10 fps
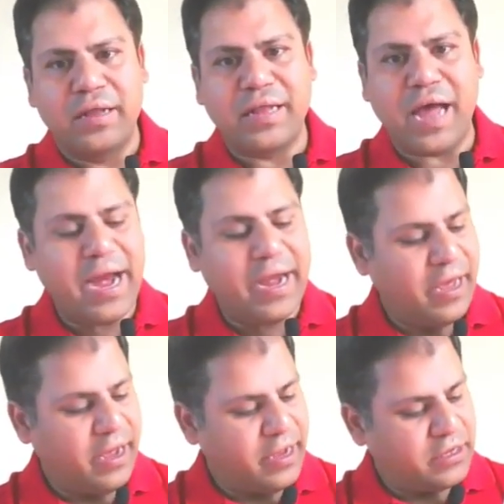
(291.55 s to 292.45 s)
the
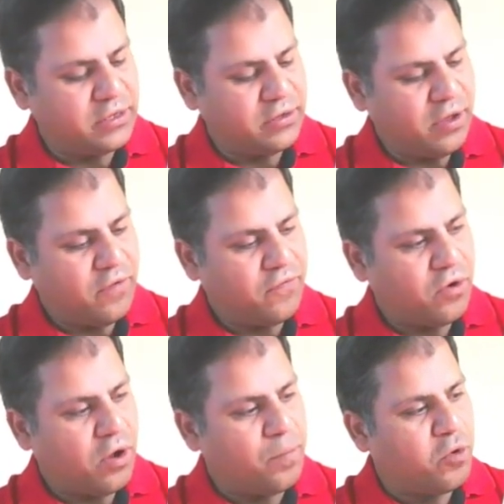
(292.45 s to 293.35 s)
idea is
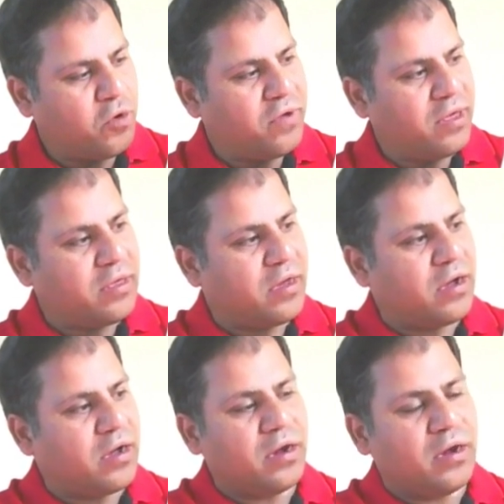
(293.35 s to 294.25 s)
from moving
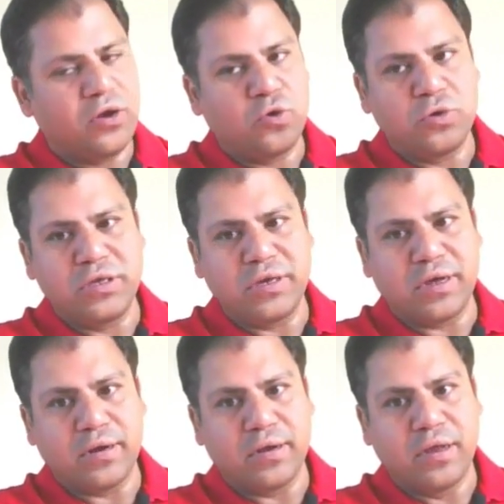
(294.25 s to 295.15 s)
year to
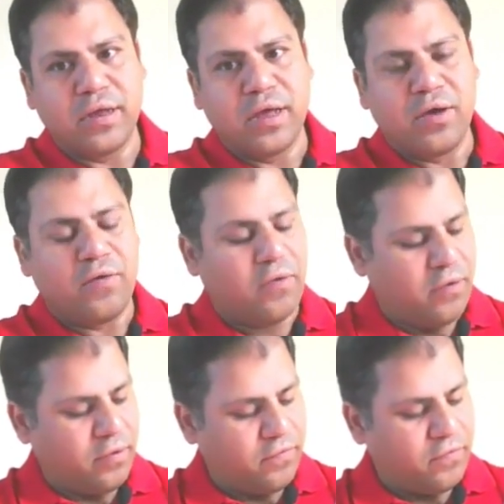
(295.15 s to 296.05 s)
year,
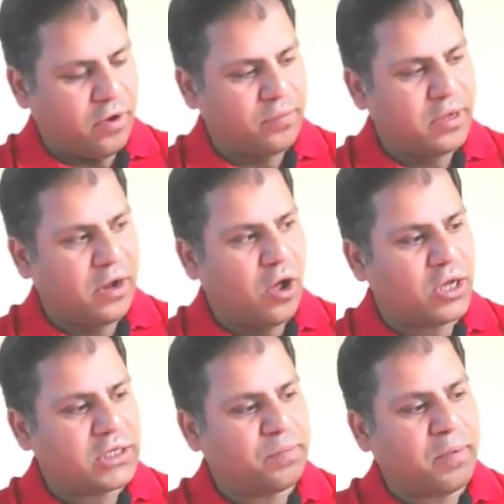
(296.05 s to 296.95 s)
from the
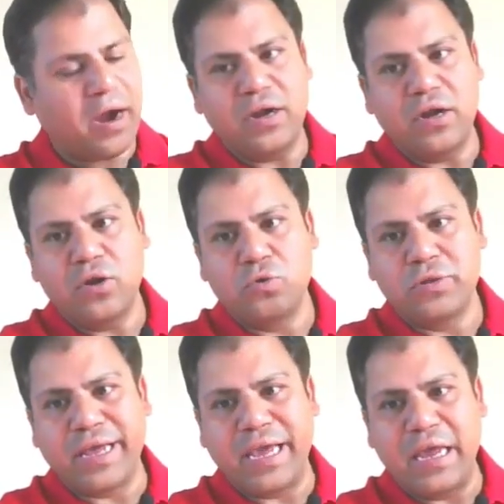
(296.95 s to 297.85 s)
loss part to
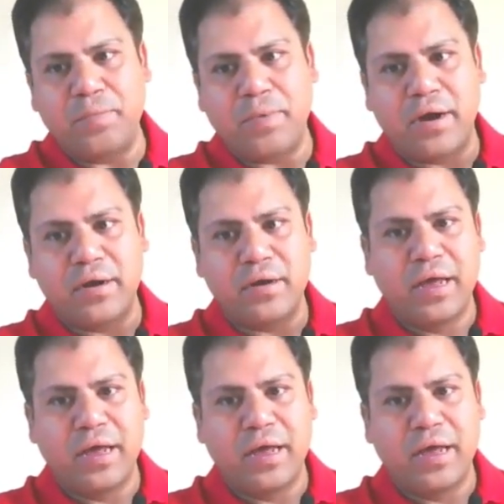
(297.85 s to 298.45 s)
the gain part.